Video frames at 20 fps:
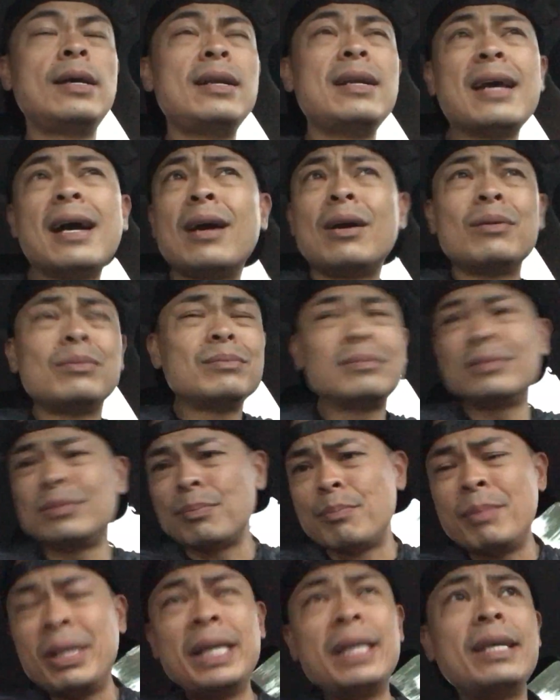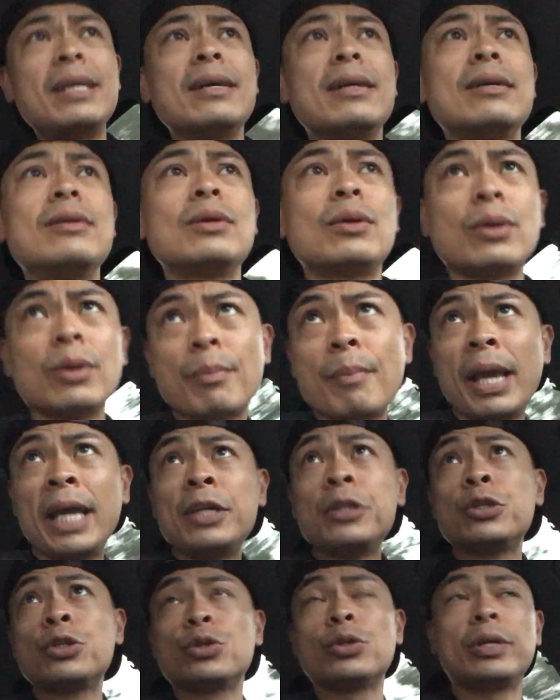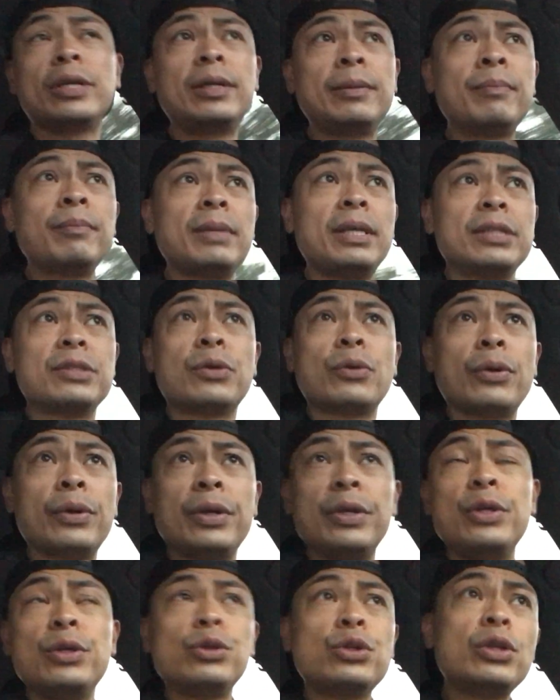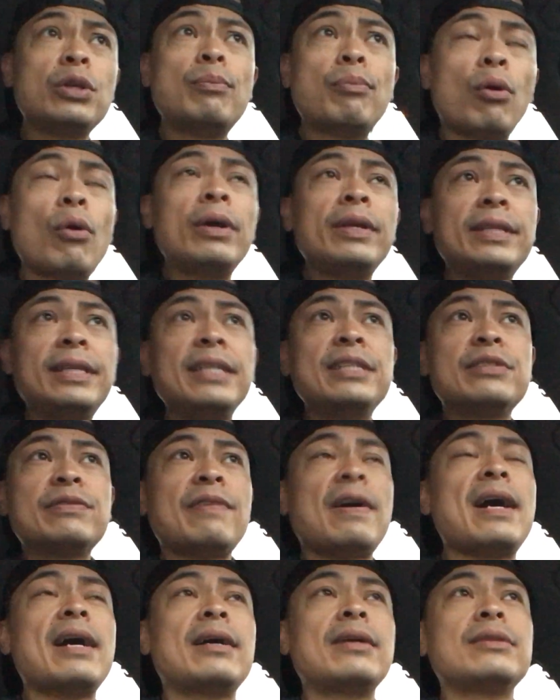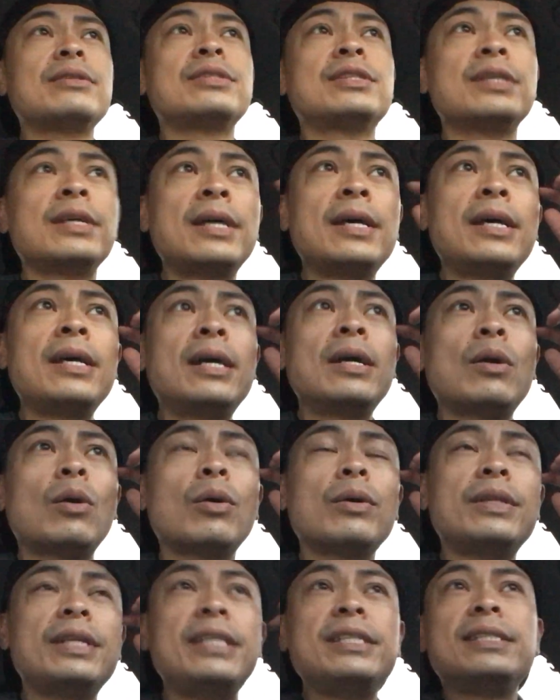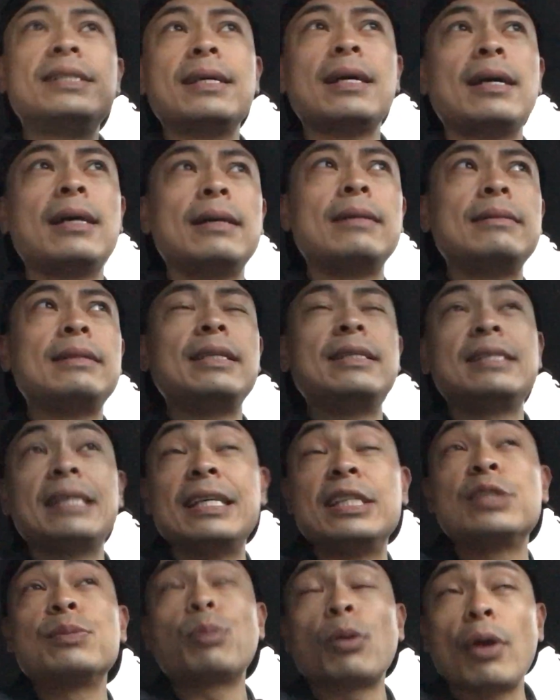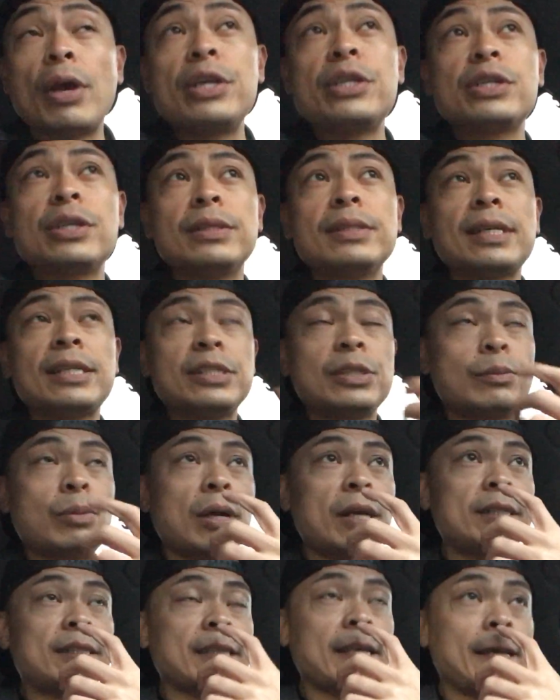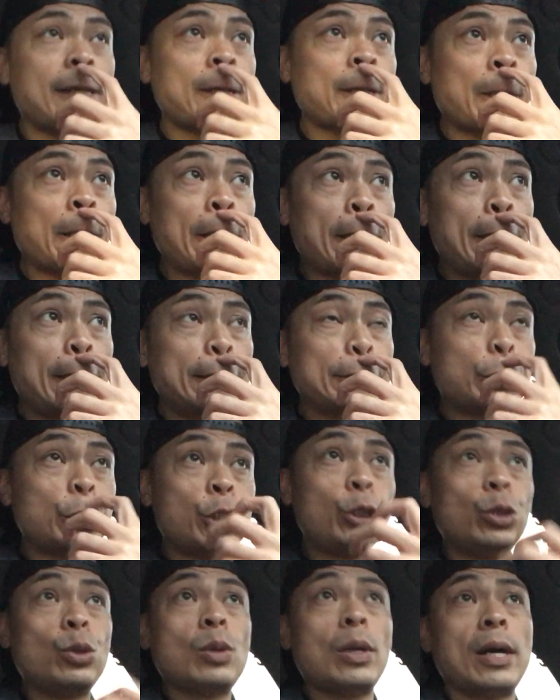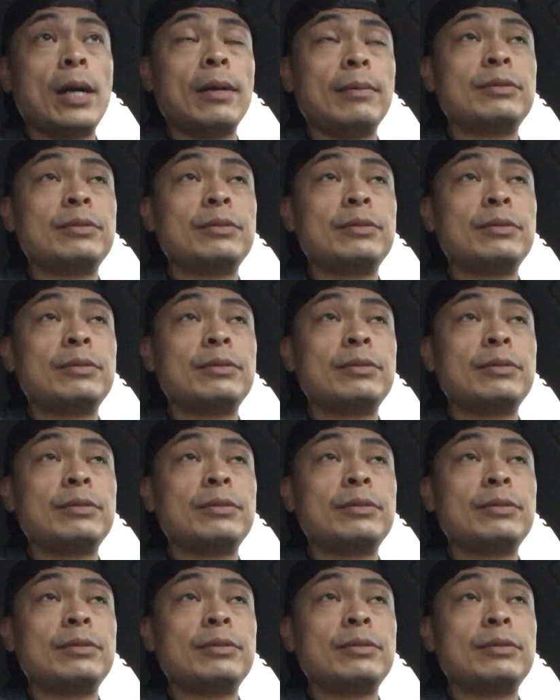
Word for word: Now, media or mainstream is going to usually point these fires or these inspirations, I should probably say, to